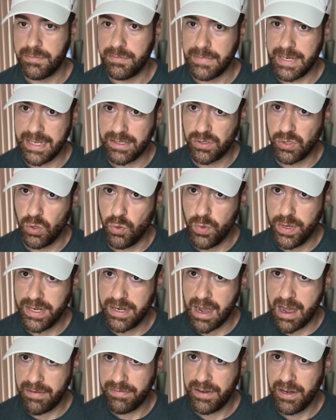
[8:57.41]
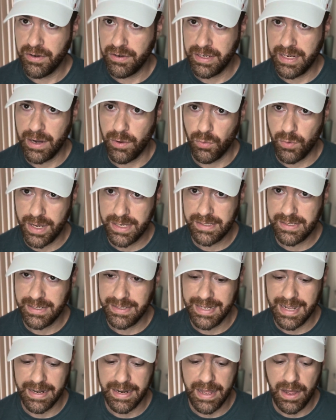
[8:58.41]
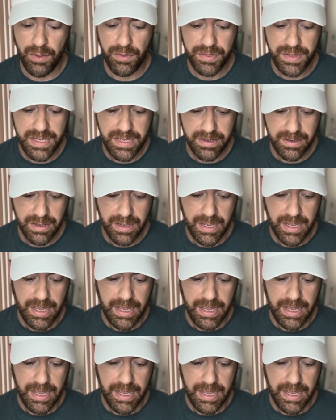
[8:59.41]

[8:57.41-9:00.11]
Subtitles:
Nice little week off here to get rested, get healthy.